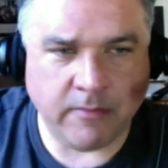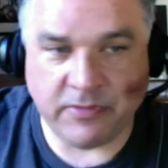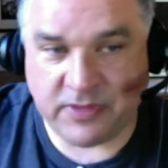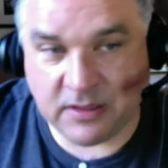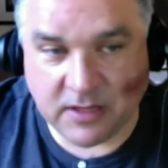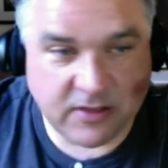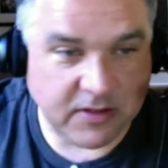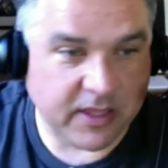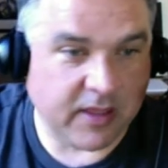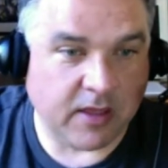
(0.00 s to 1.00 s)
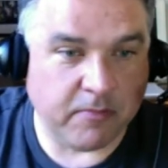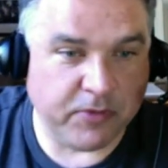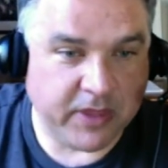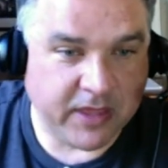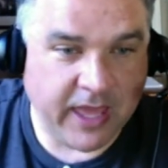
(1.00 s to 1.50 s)
Did lead the league in
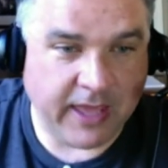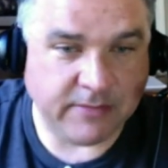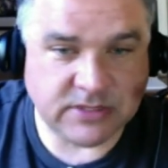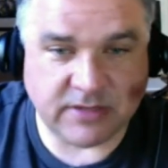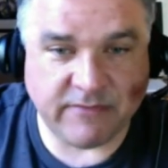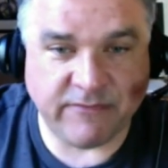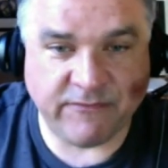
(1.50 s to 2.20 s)
complete games and